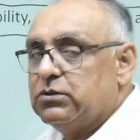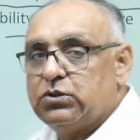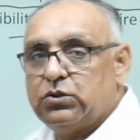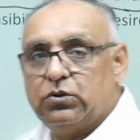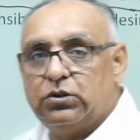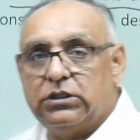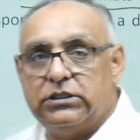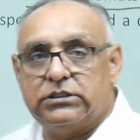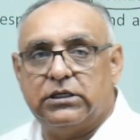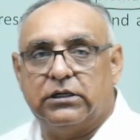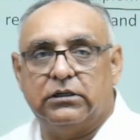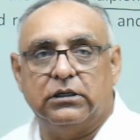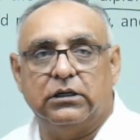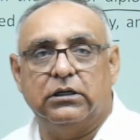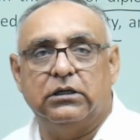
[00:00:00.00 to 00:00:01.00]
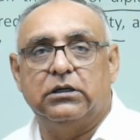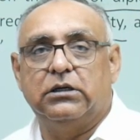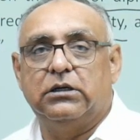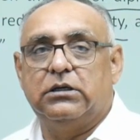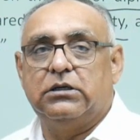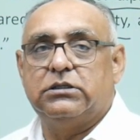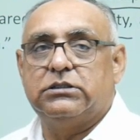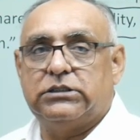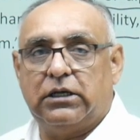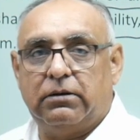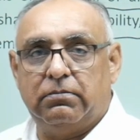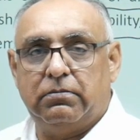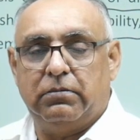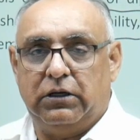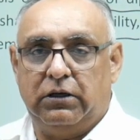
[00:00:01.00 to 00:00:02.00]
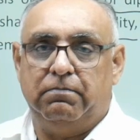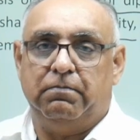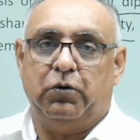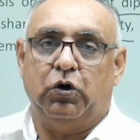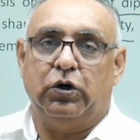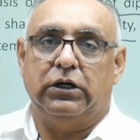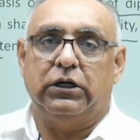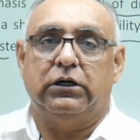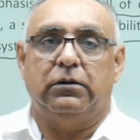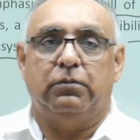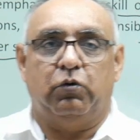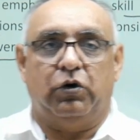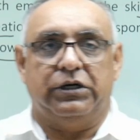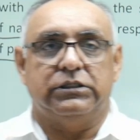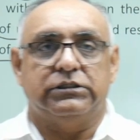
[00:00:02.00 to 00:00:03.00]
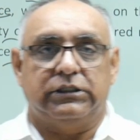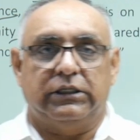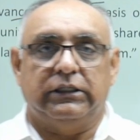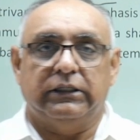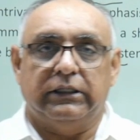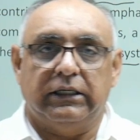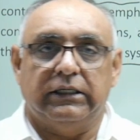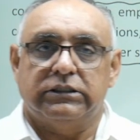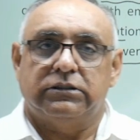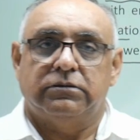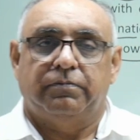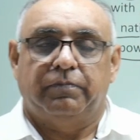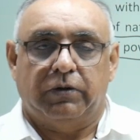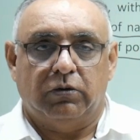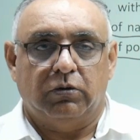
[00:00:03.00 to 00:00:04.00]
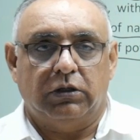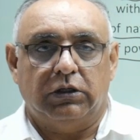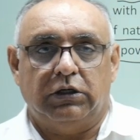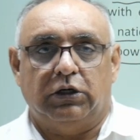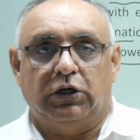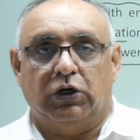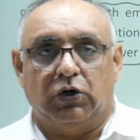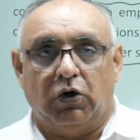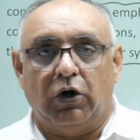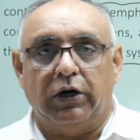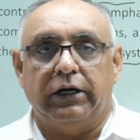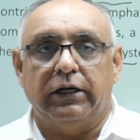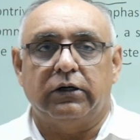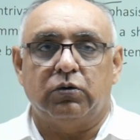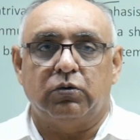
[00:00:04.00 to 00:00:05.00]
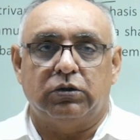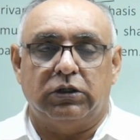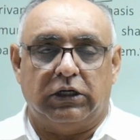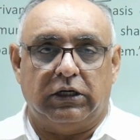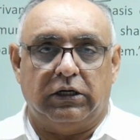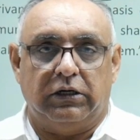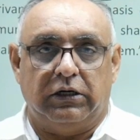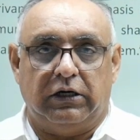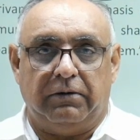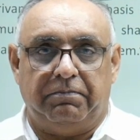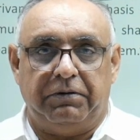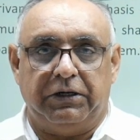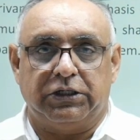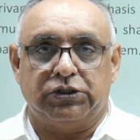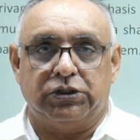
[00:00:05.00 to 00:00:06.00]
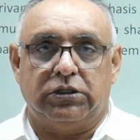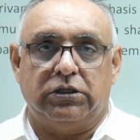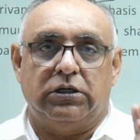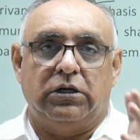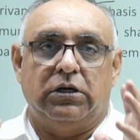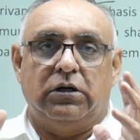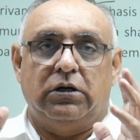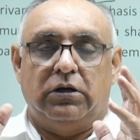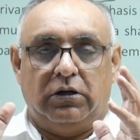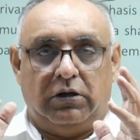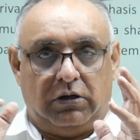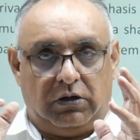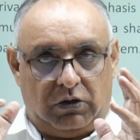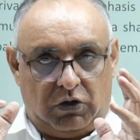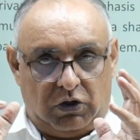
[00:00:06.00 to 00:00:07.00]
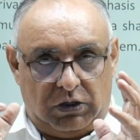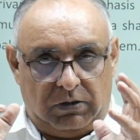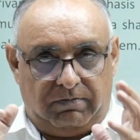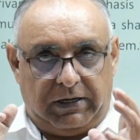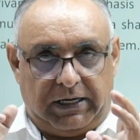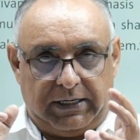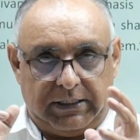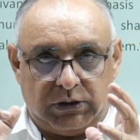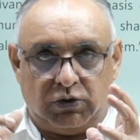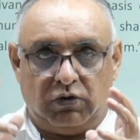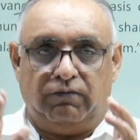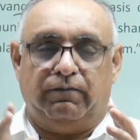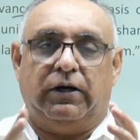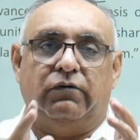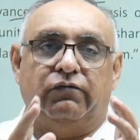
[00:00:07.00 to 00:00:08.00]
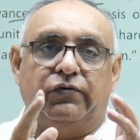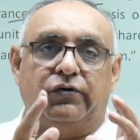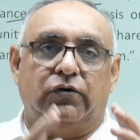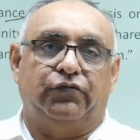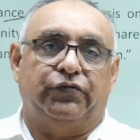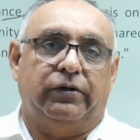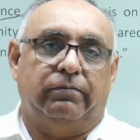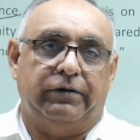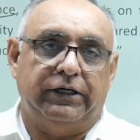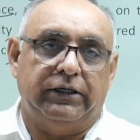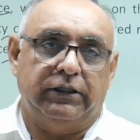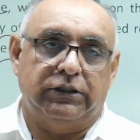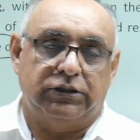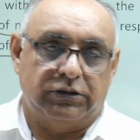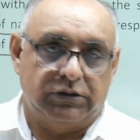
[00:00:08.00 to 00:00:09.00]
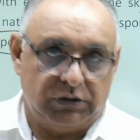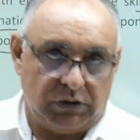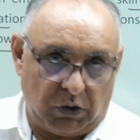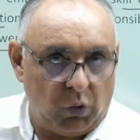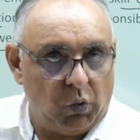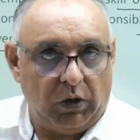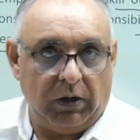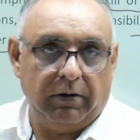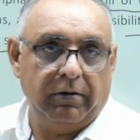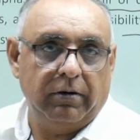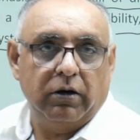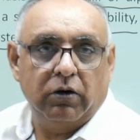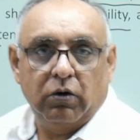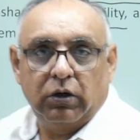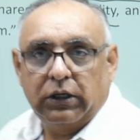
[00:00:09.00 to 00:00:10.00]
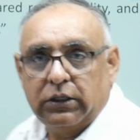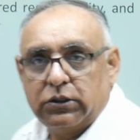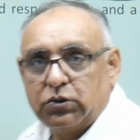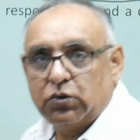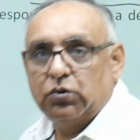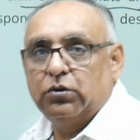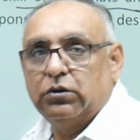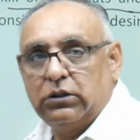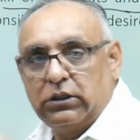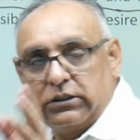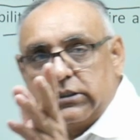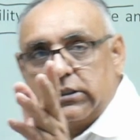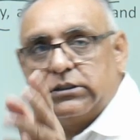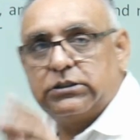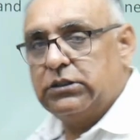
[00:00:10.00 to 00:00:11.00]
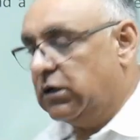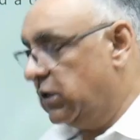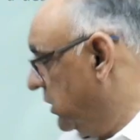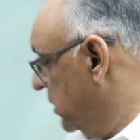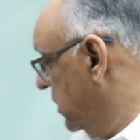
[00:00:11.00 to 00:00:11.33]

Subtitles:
So these are the some important points in this. Okay, according to the depiction on balance of power of the British school. Okay, so this is the